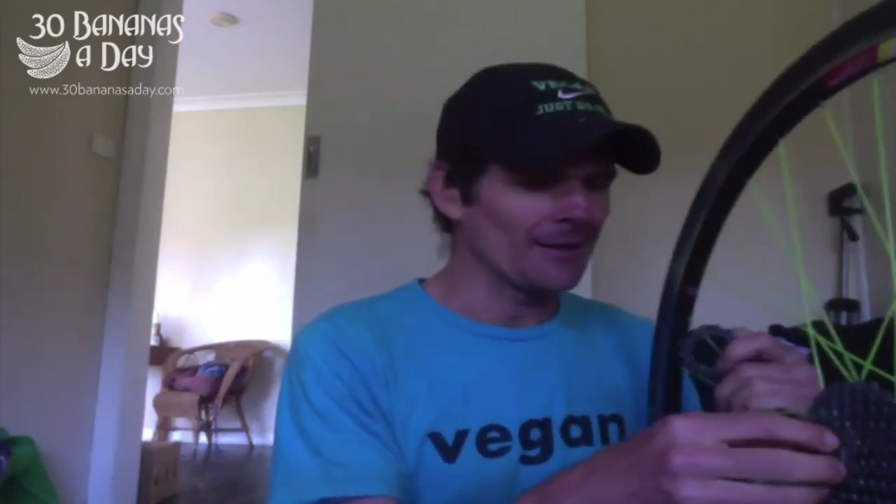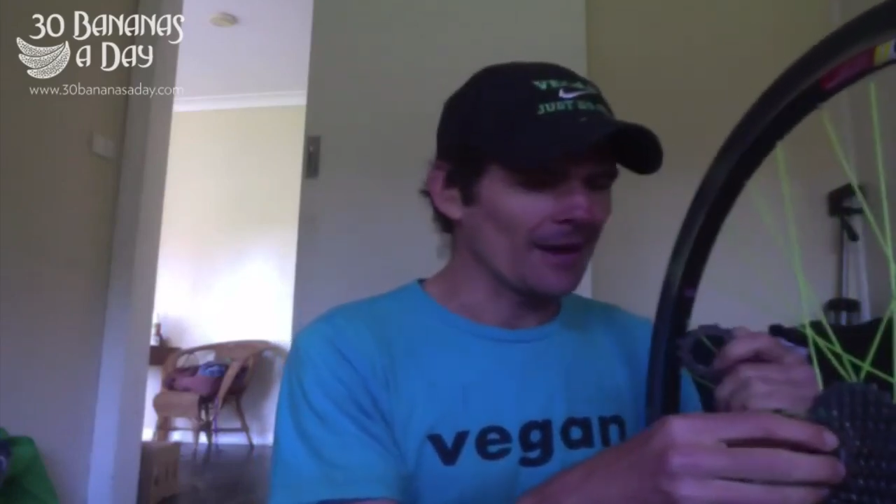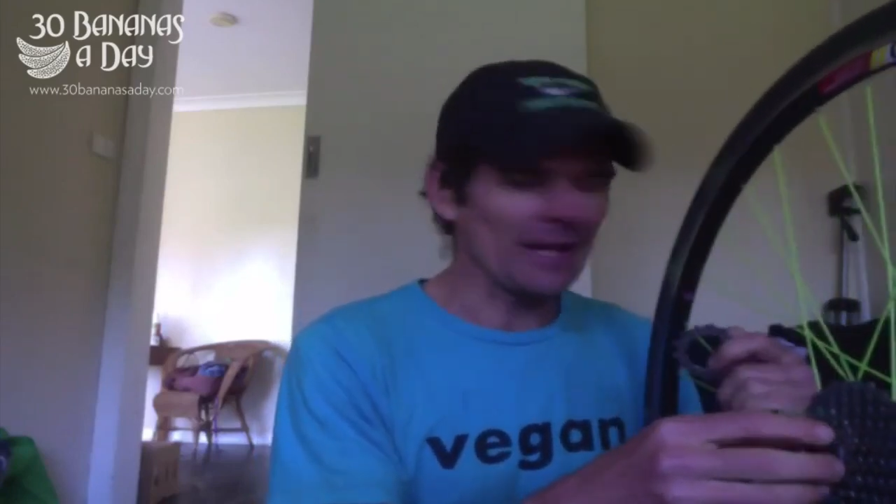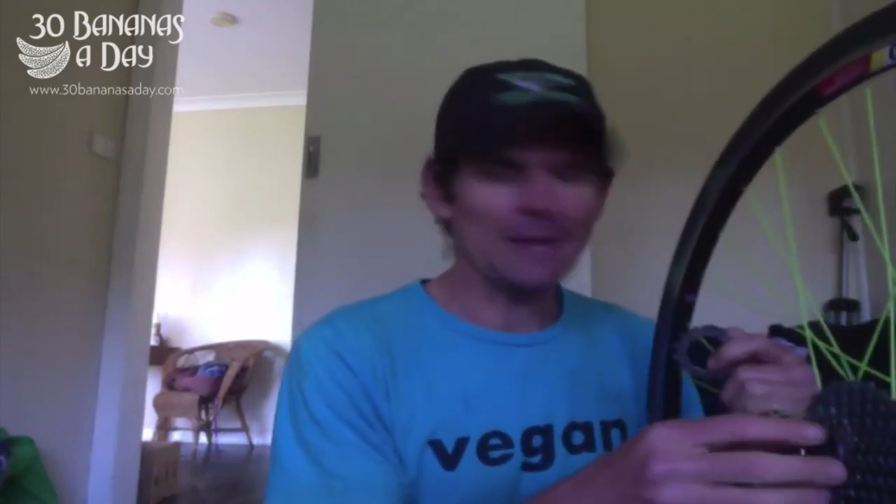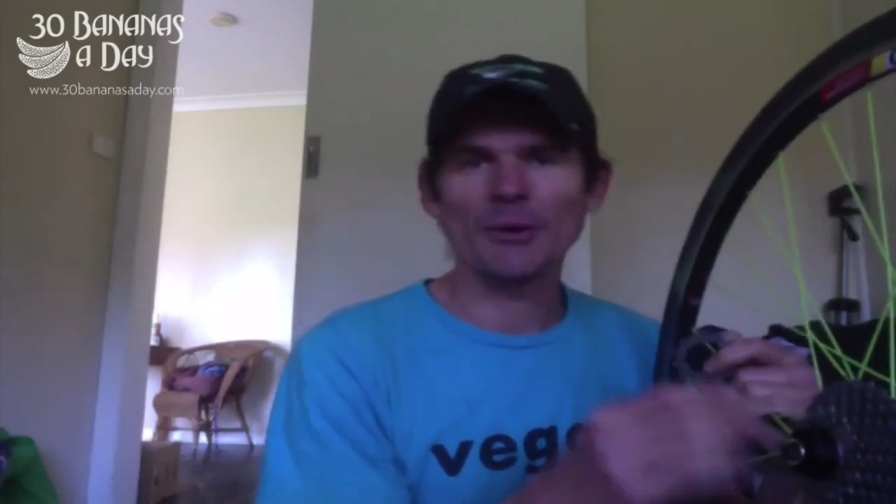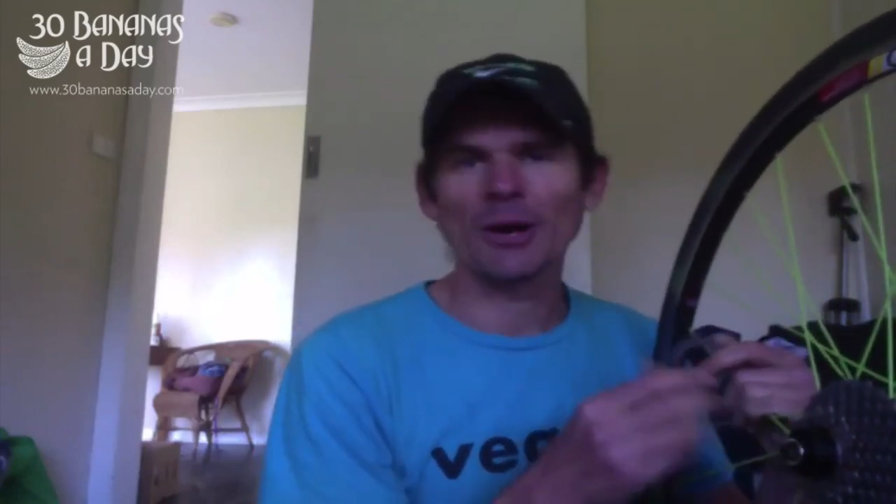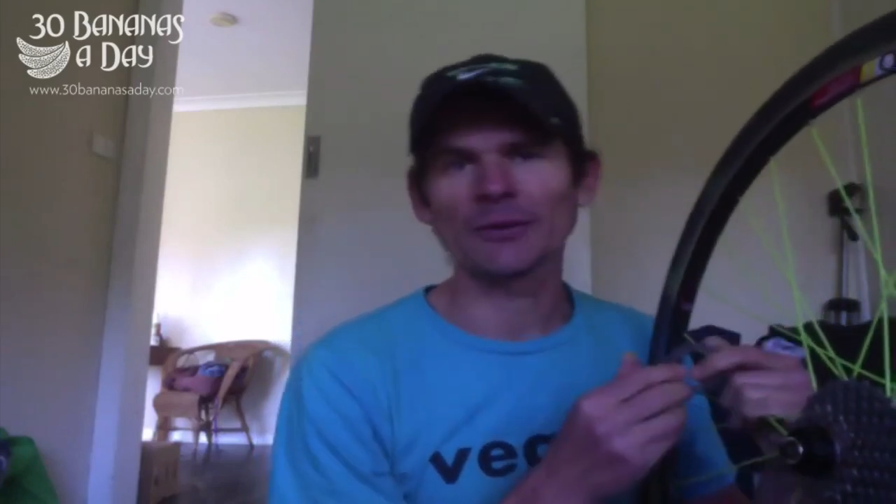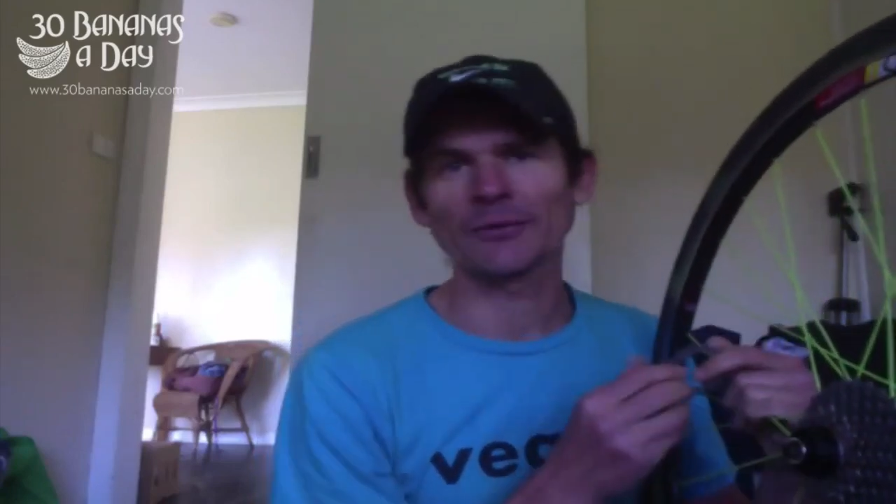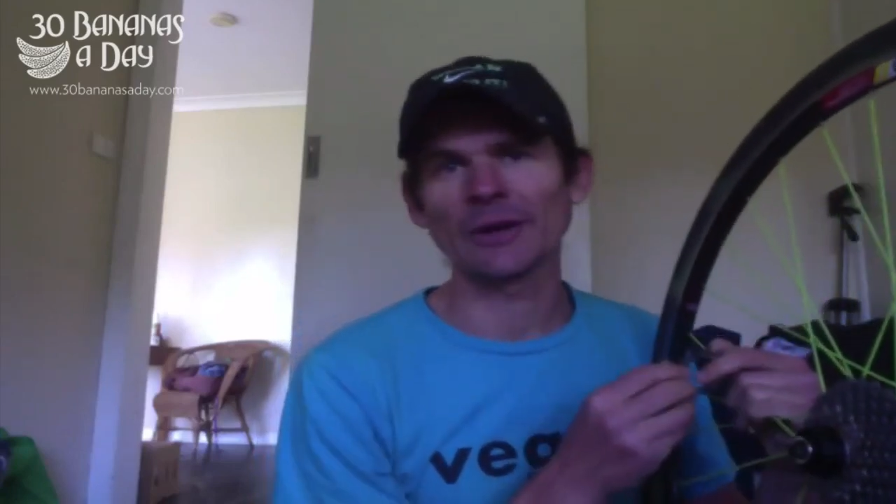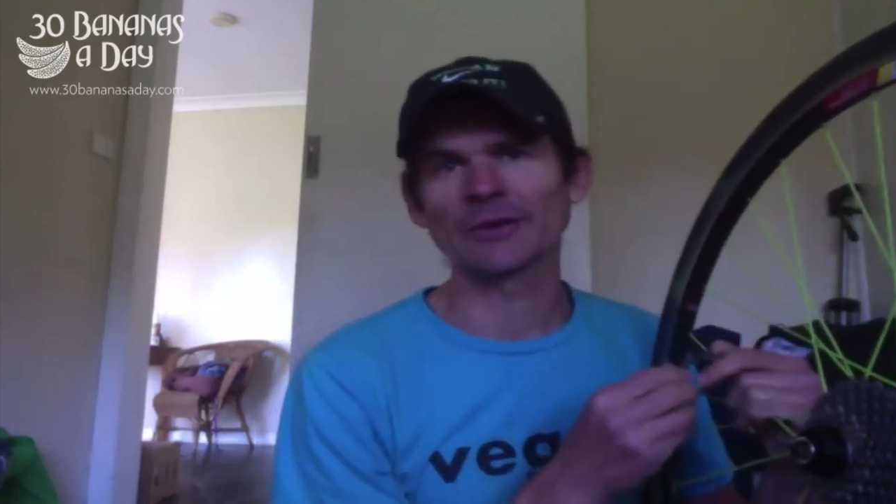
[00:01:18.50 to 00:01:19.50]
any
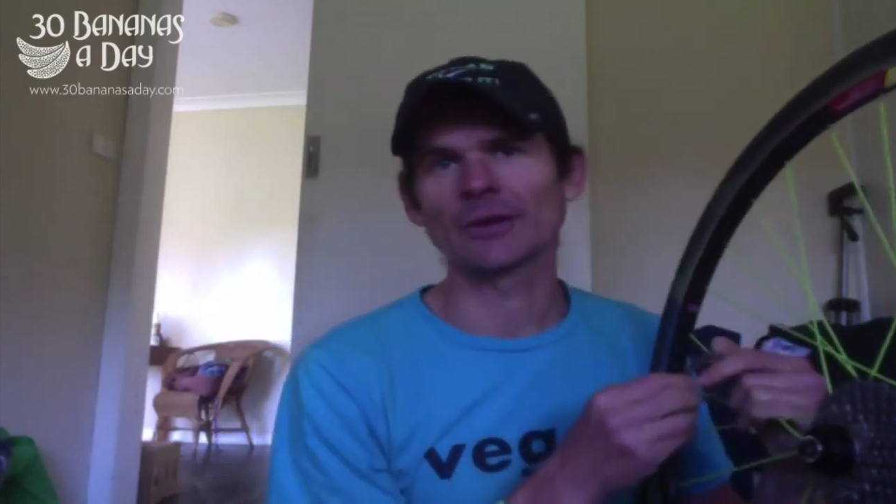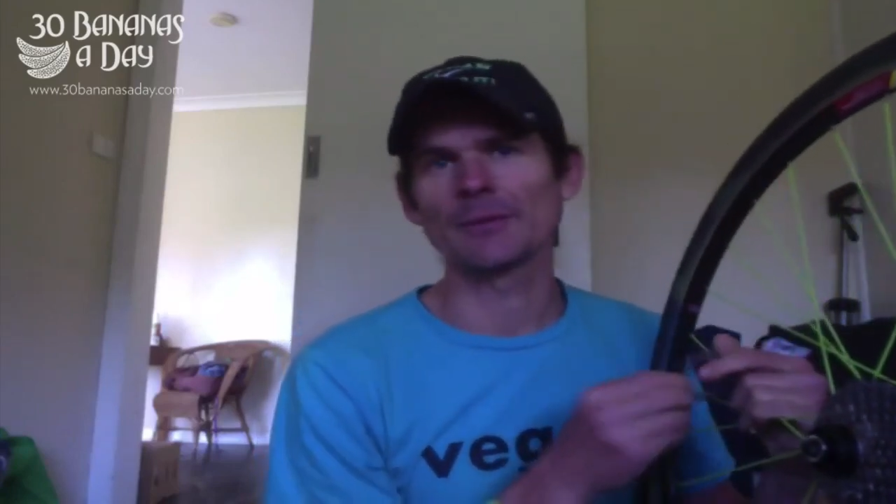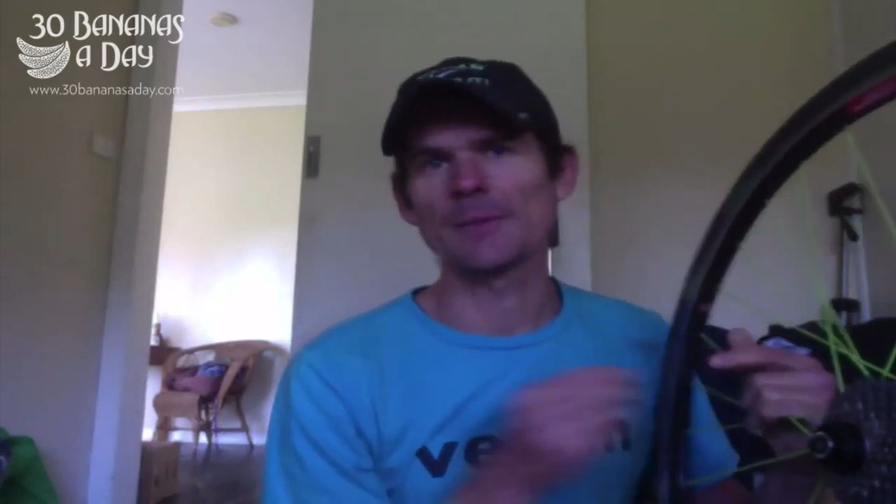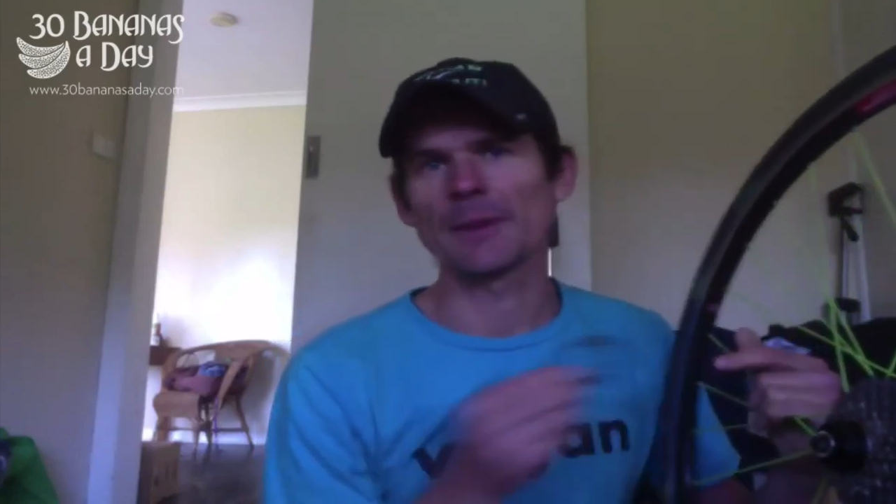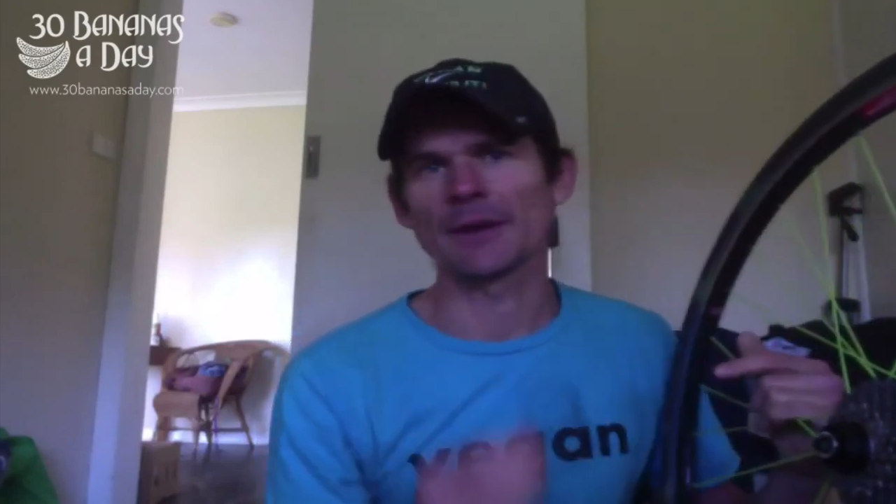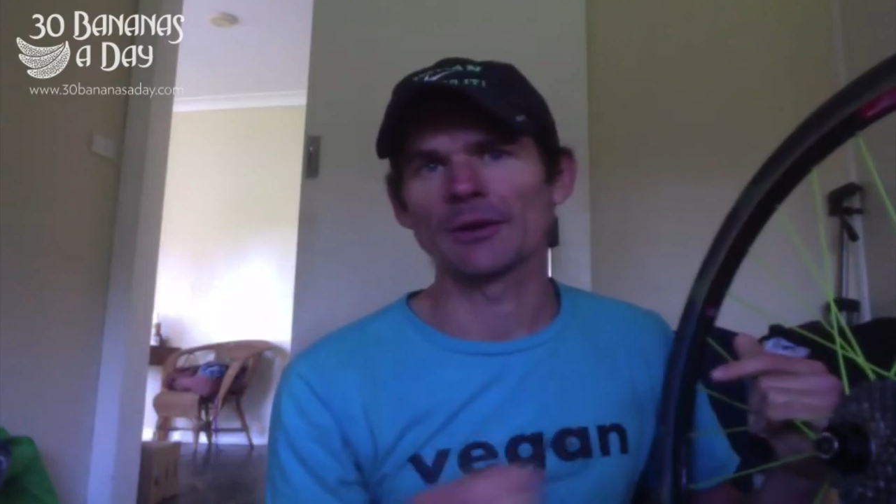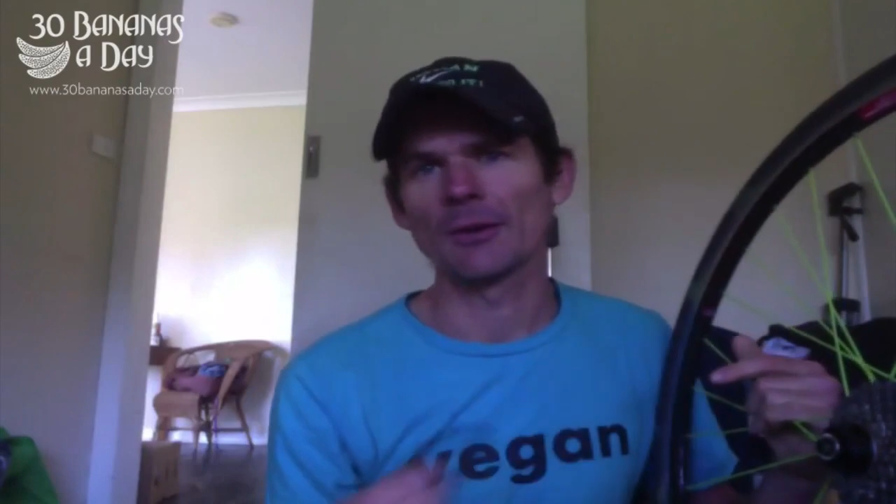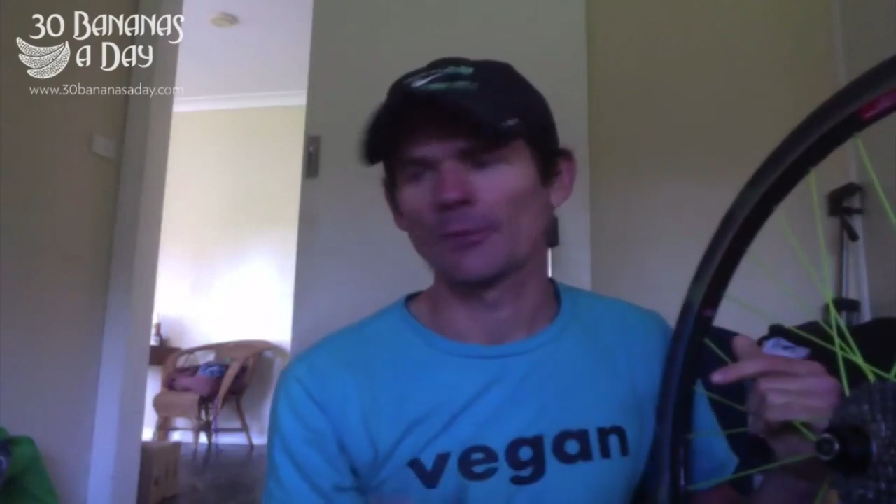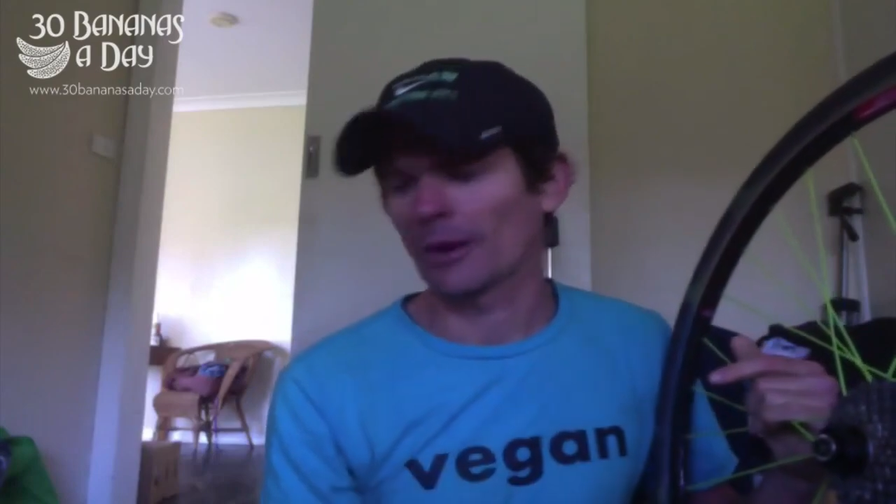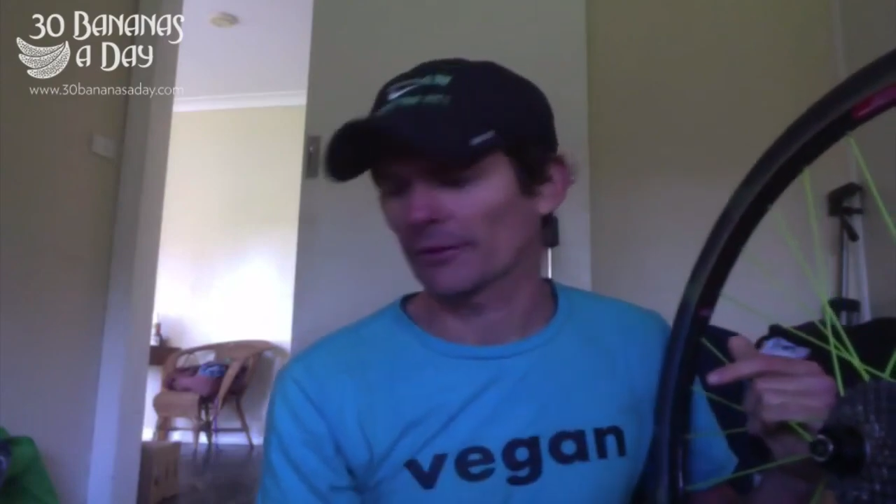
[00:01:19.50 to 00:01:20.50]
bike fit is going to be better than
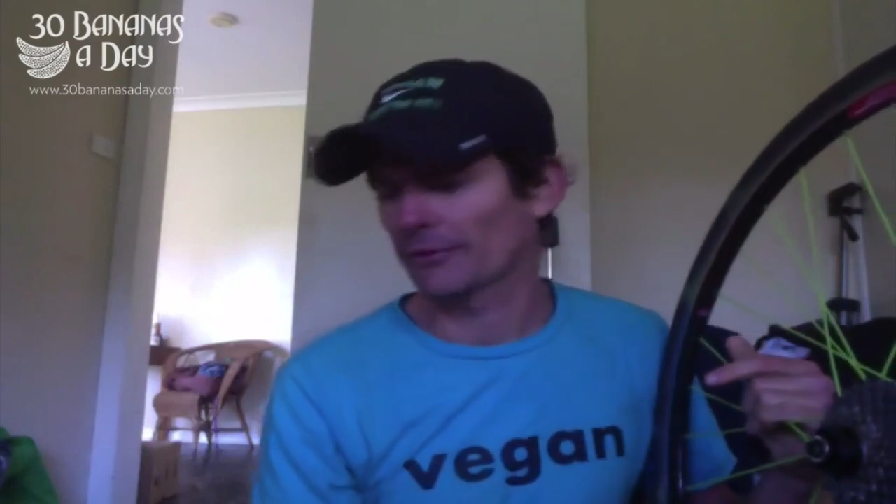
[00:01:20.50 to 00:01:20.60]
no bike